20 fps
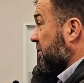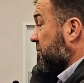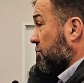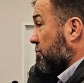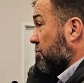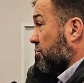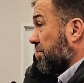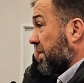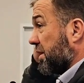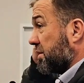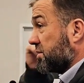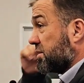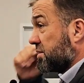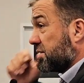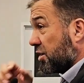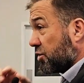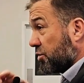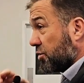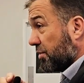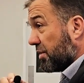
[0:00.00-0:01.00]
to your mind.
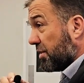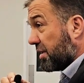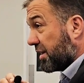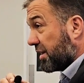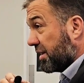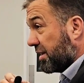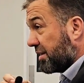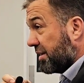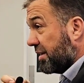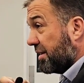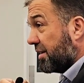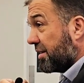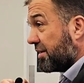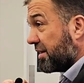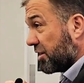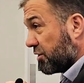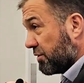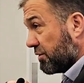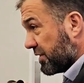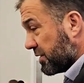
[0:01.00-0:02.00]
Jazakumullah khair.
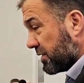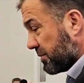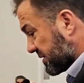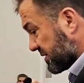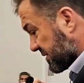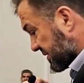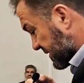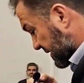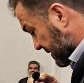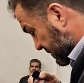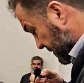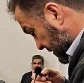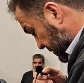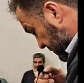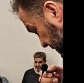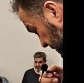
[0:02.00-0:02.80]
Thank you very much. Assalamualaikum